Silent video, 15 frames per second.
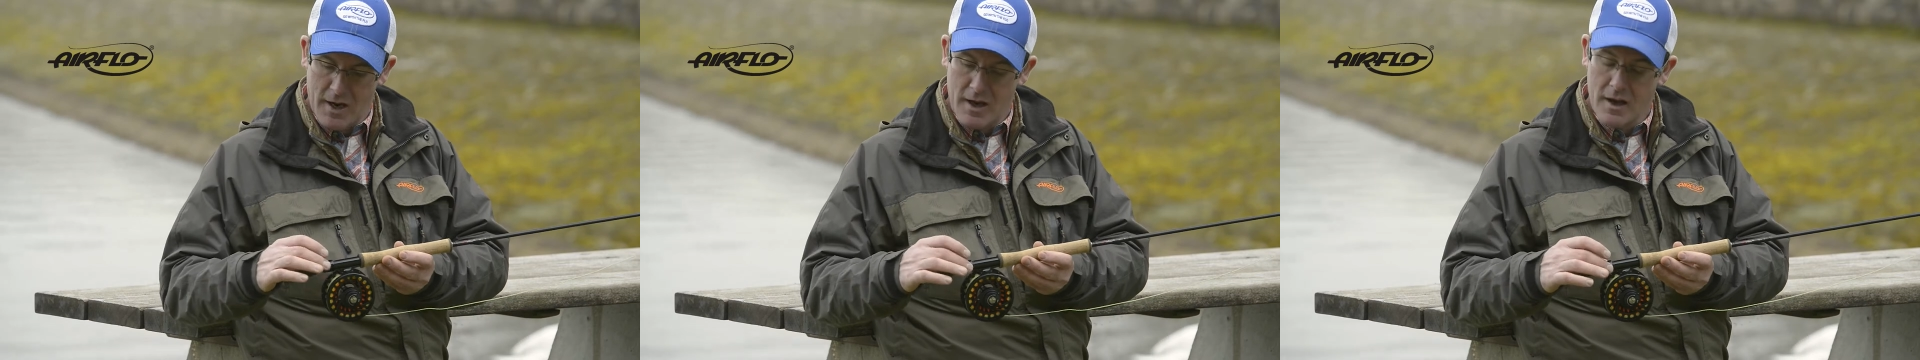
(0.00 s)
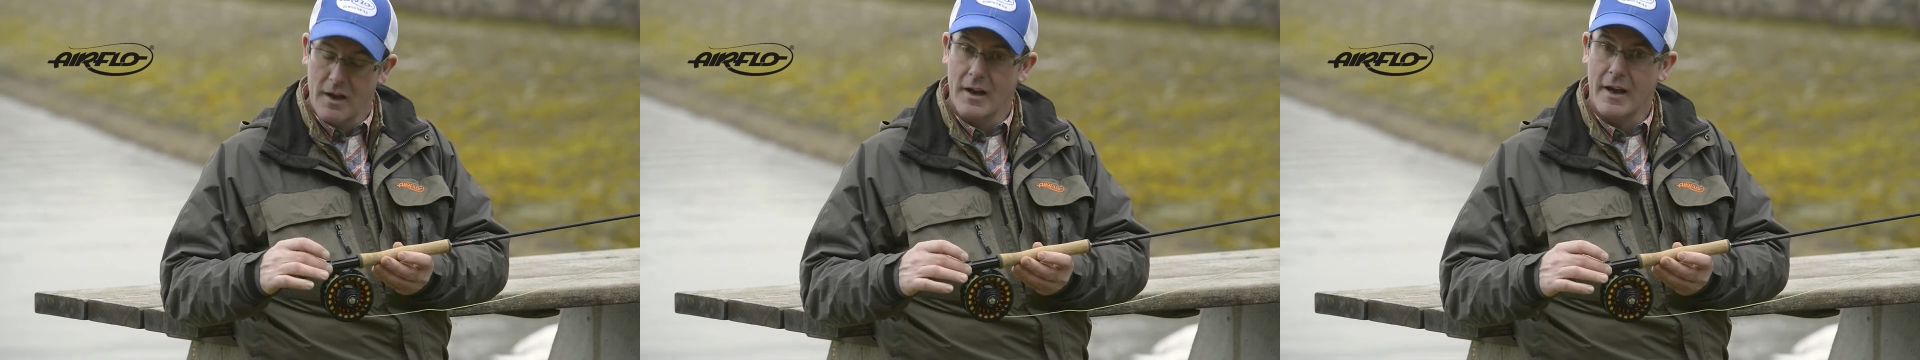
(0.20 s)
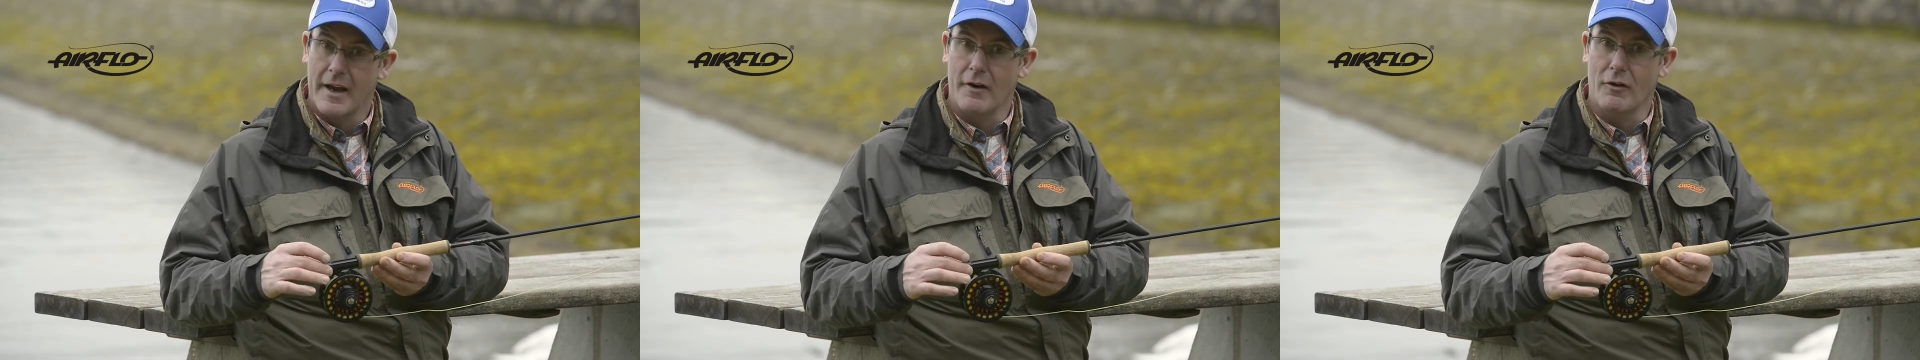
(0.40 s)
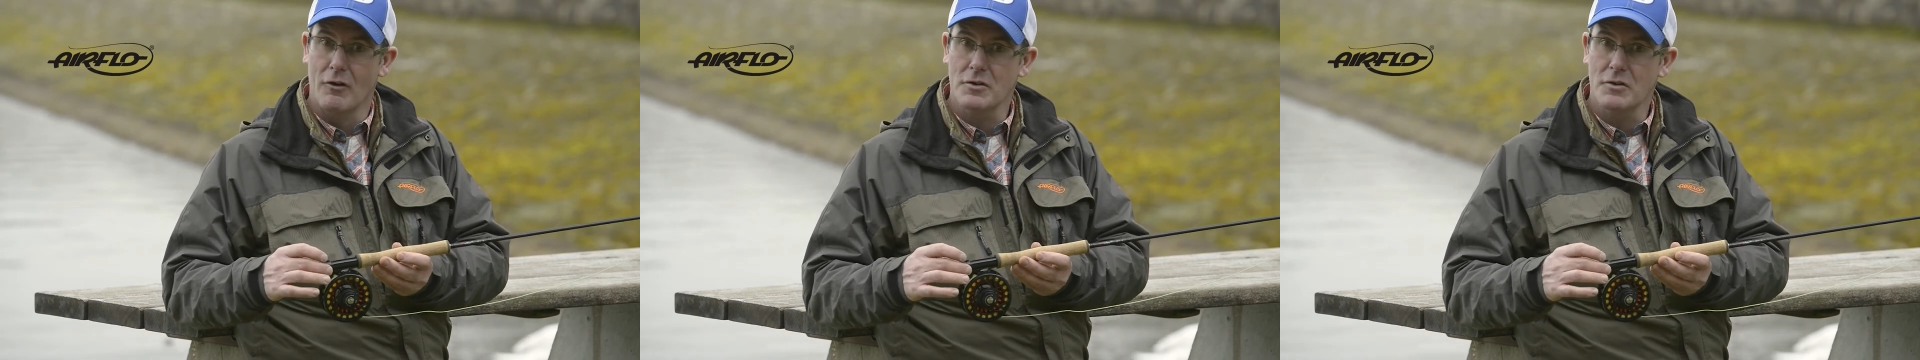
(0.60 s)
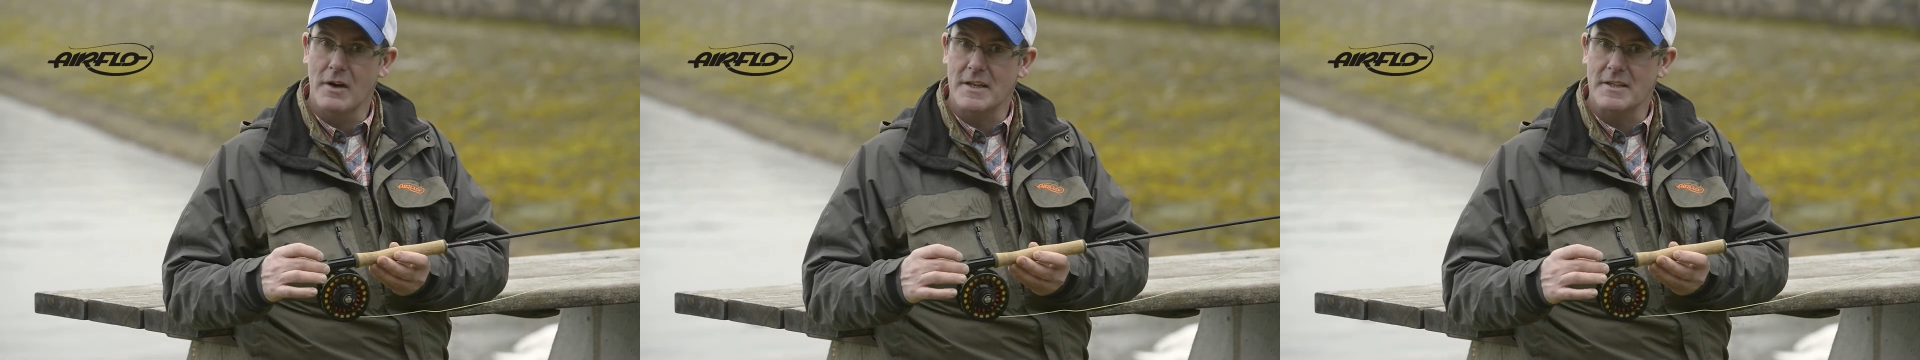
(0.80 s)
It also
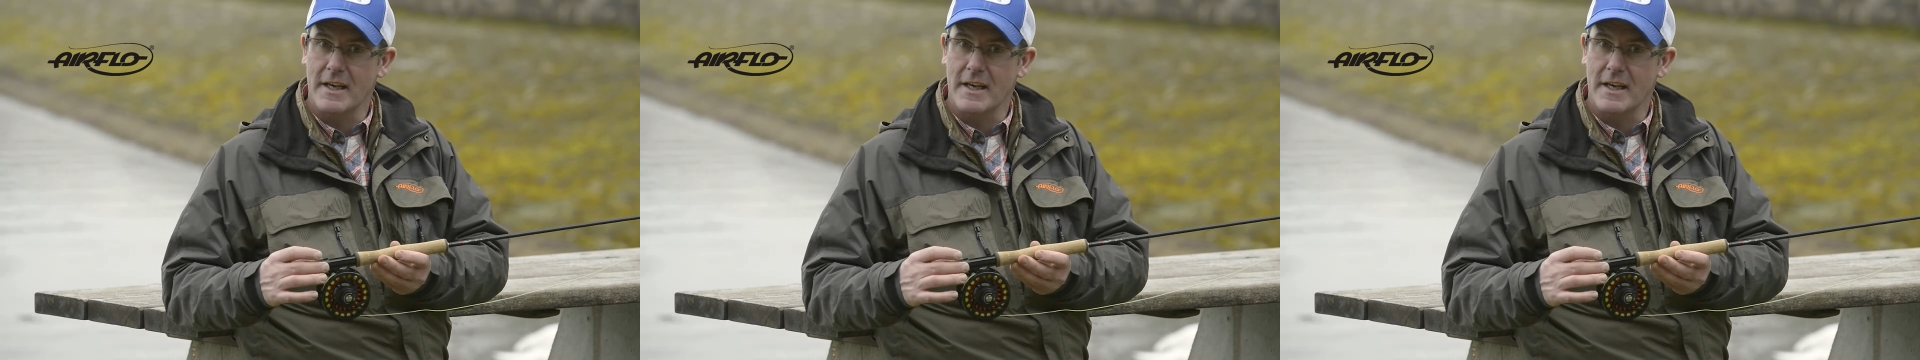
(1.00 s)
has a